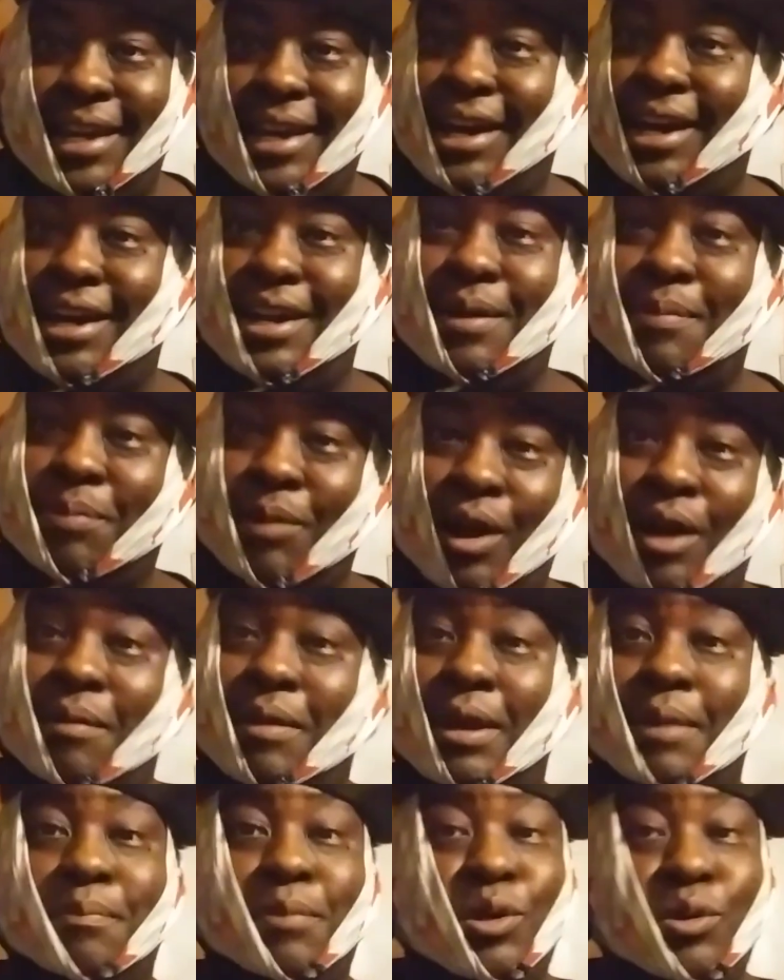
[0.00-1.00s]

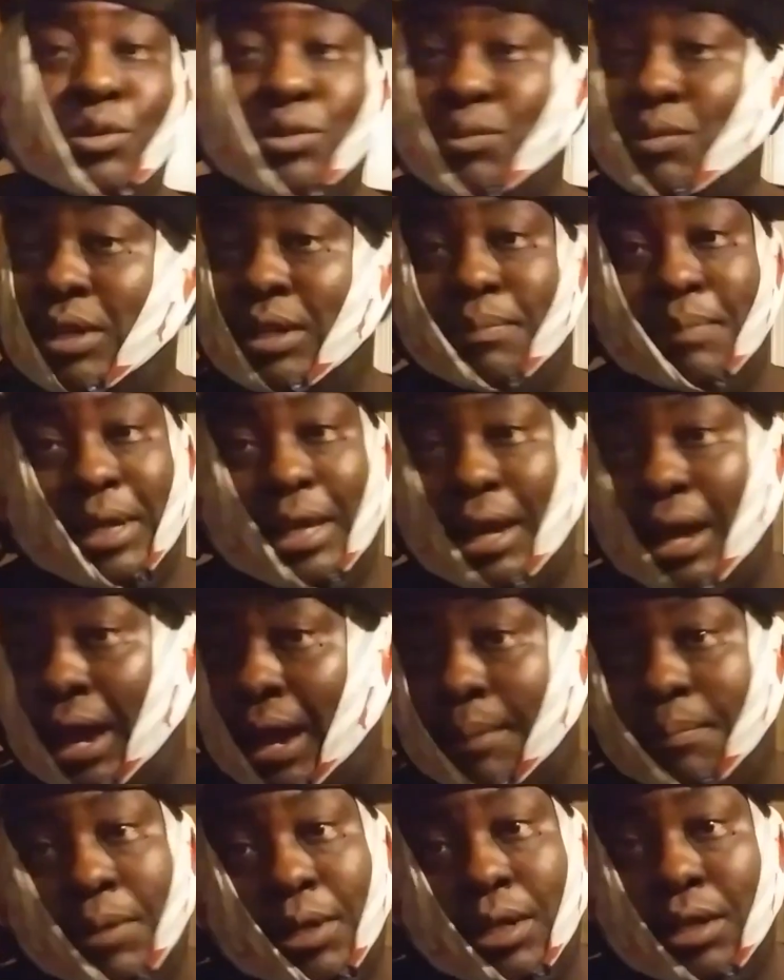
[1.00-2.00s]
unemployment boost wouldn't be
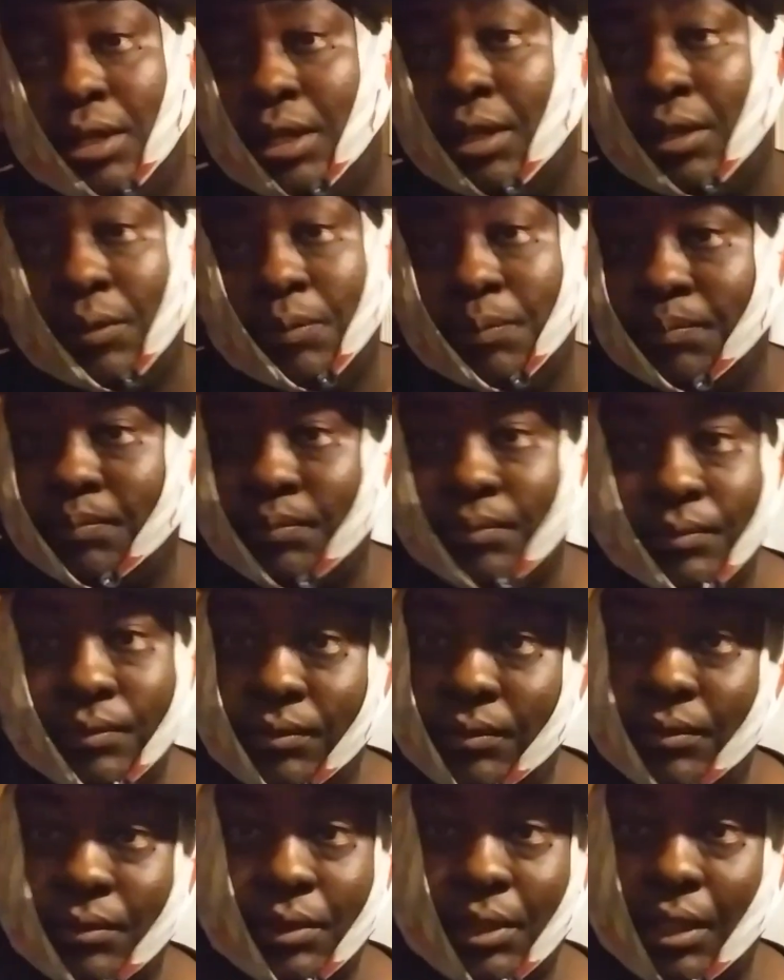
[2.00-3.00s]
happening then.
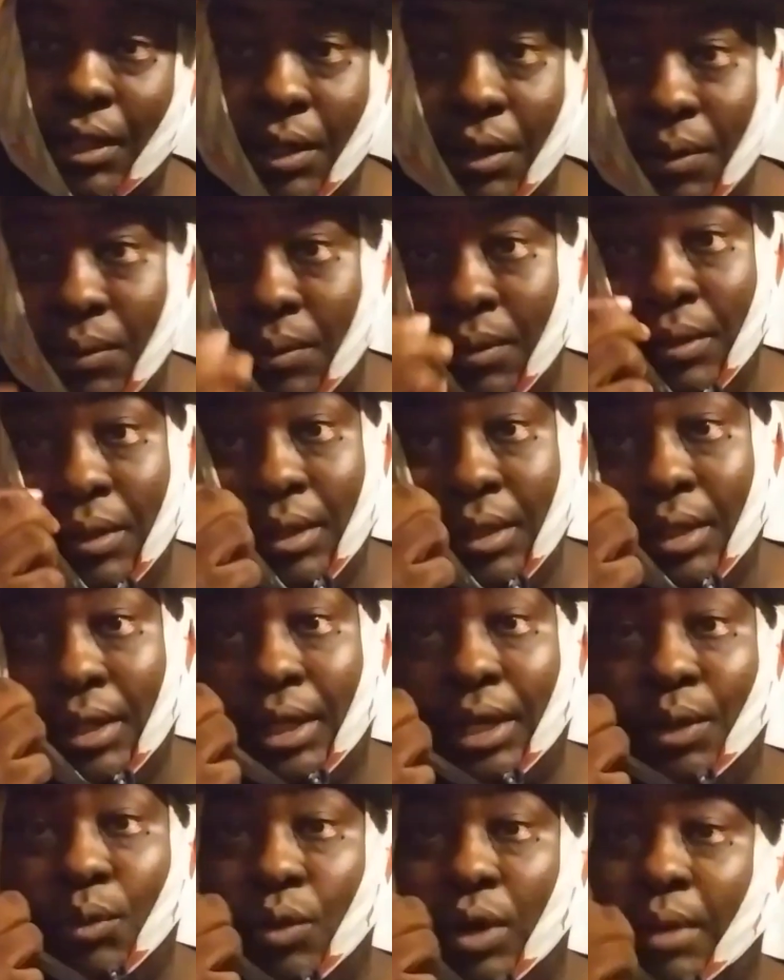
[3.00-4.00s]
You know,
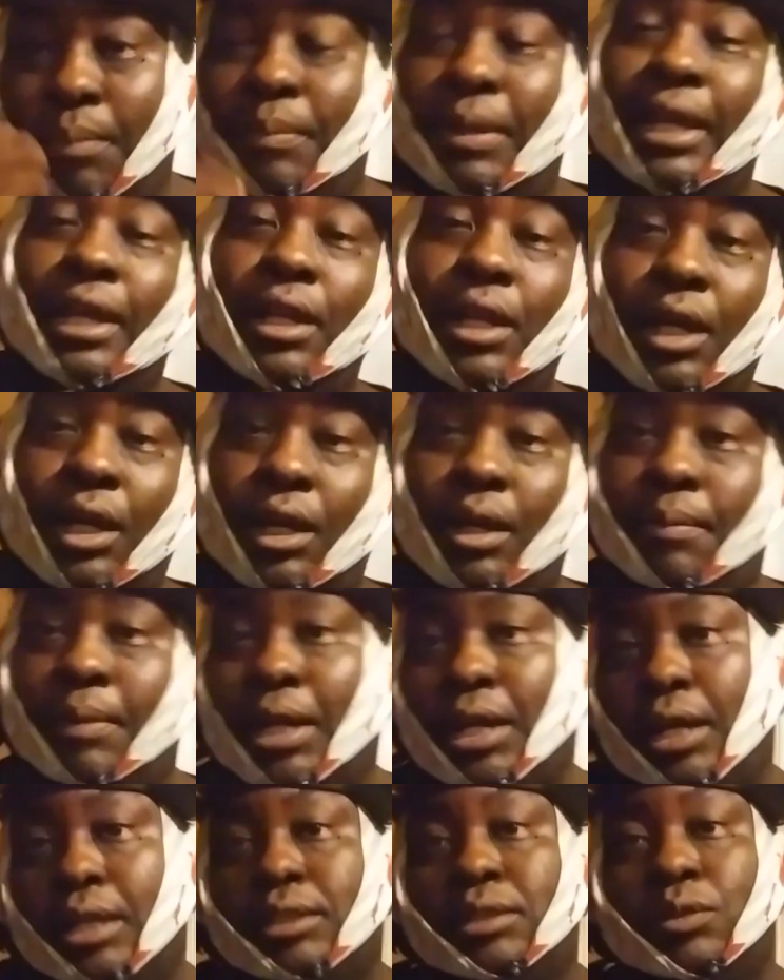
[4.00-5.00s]
it wouldn't be none
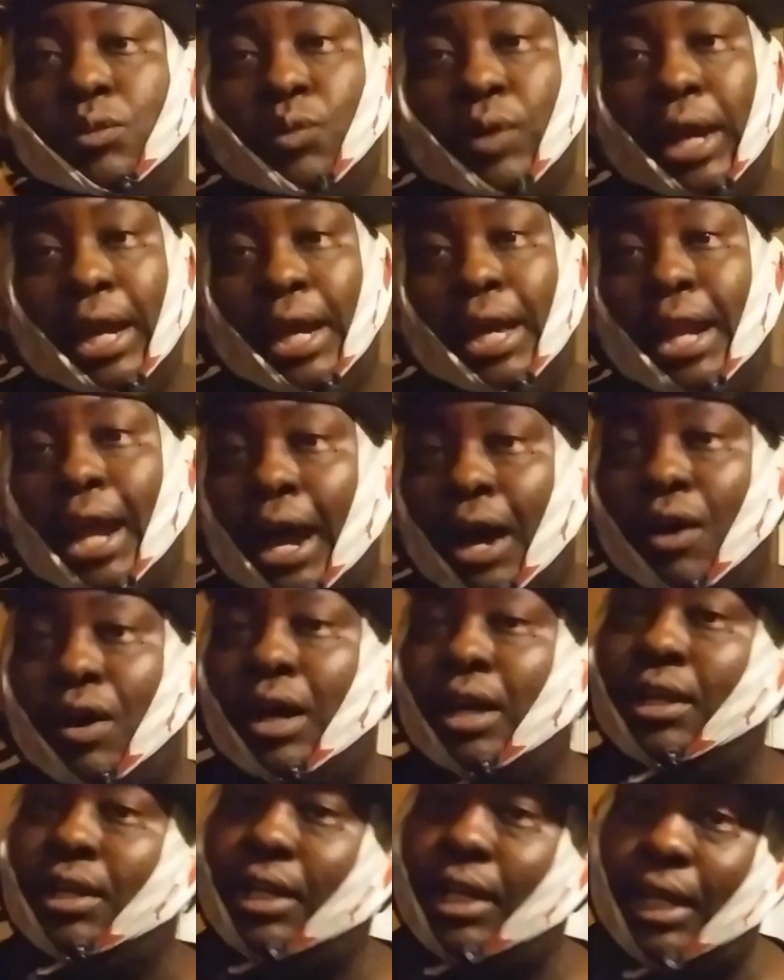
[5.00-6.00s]
because it ran out
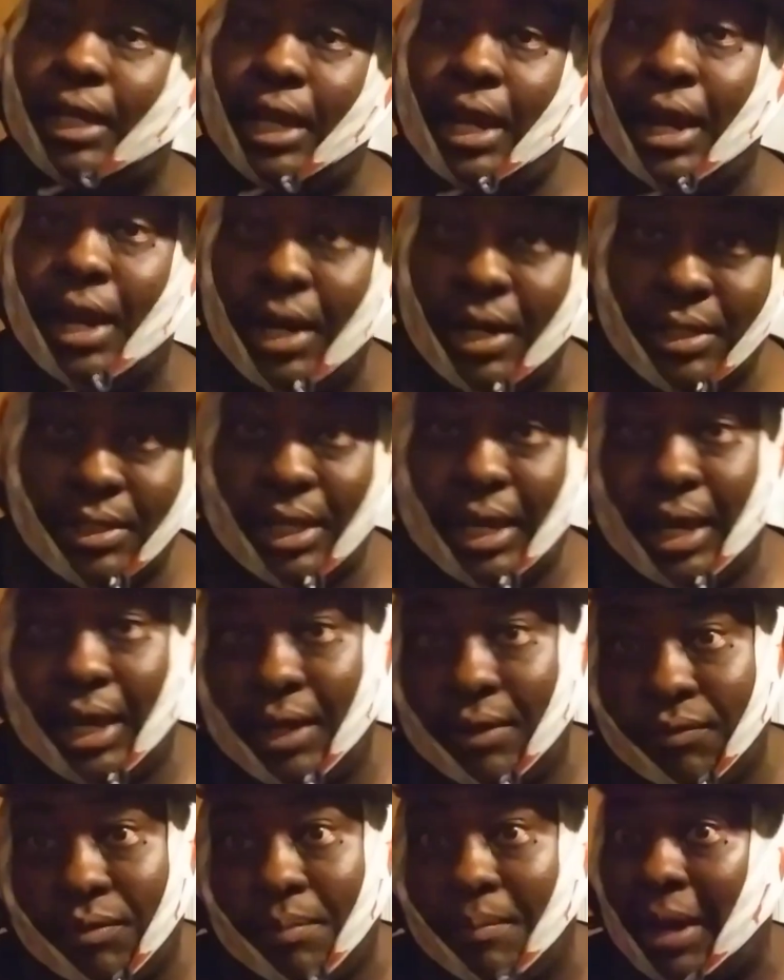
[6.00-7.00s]
under the CARES
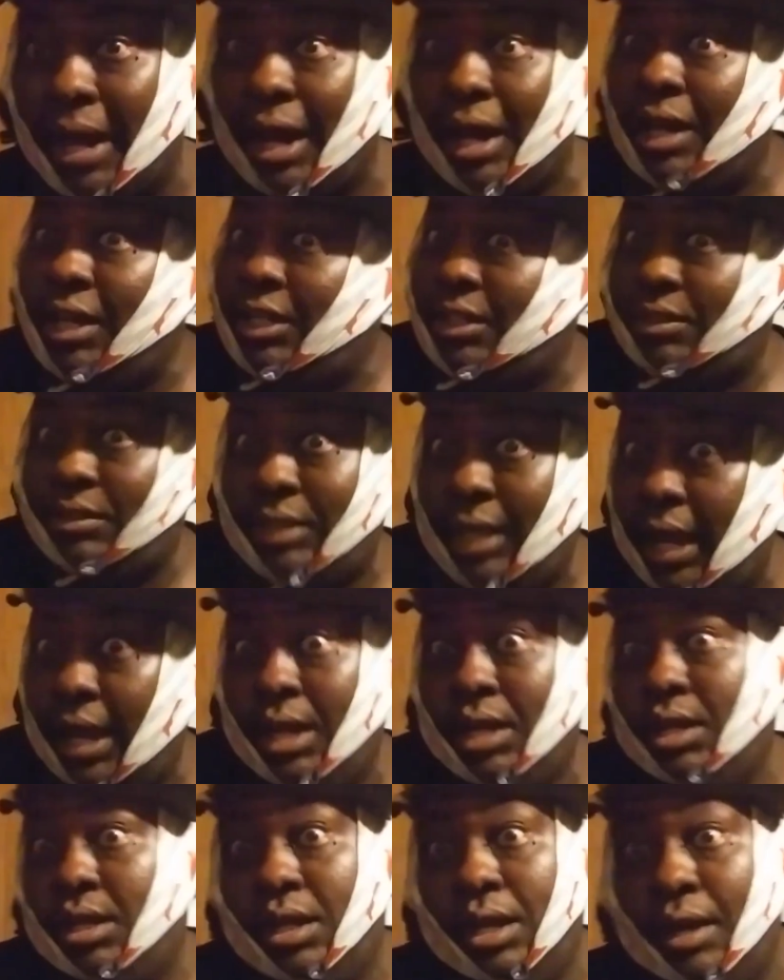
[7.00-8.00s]
Act, from my
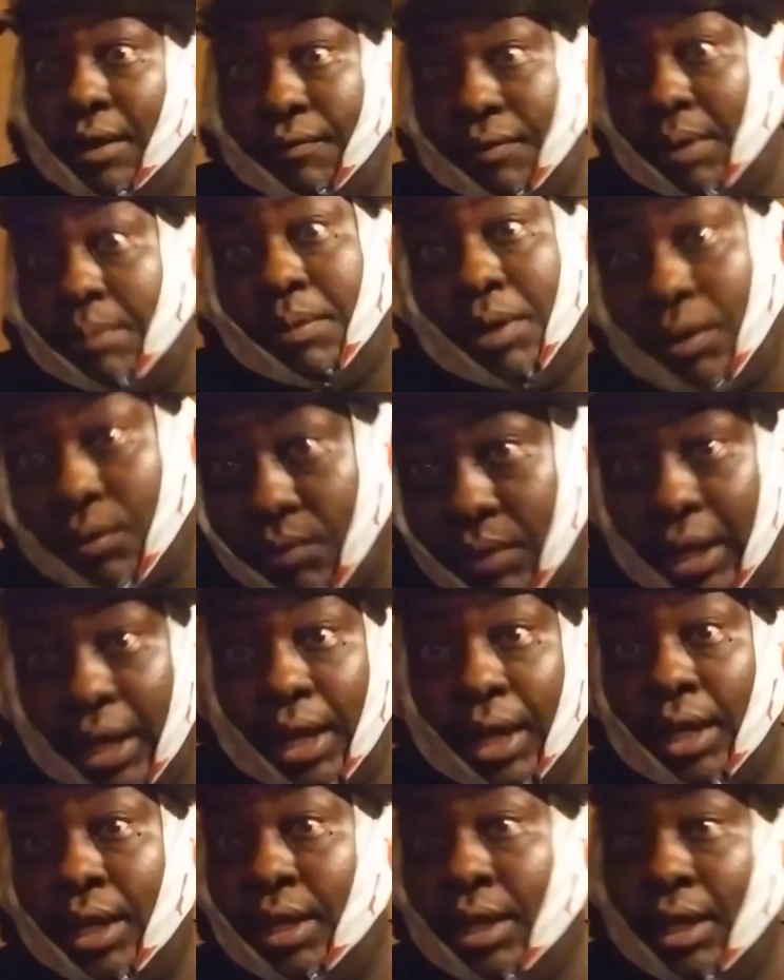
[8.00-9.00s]
understanding. Now, if I'm
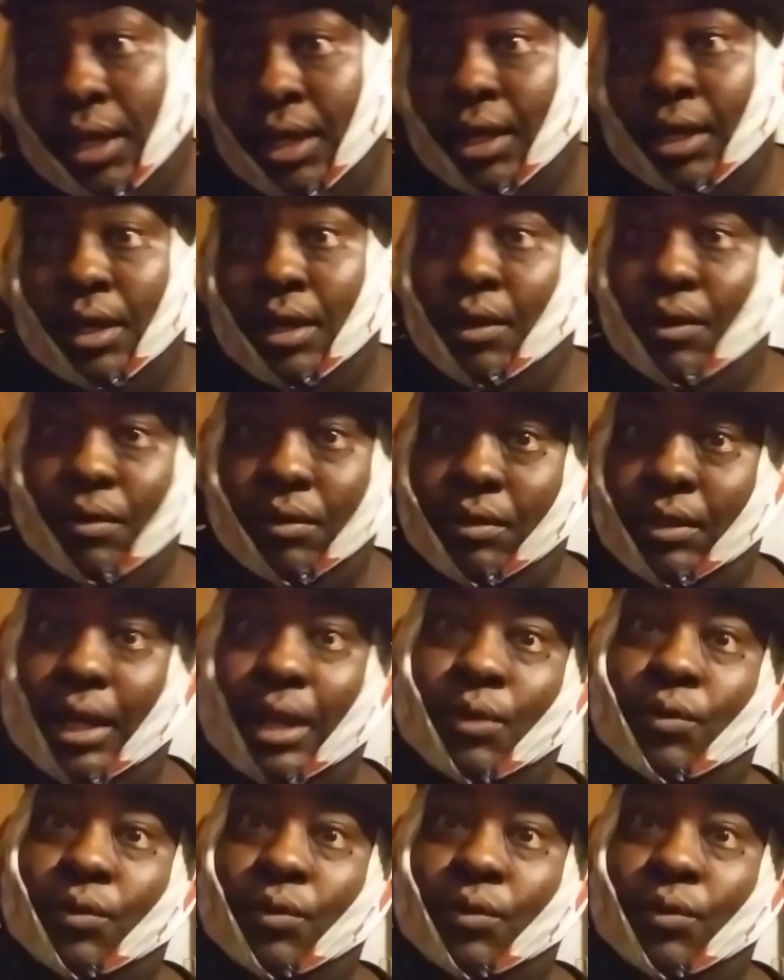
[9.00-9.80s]
correct, it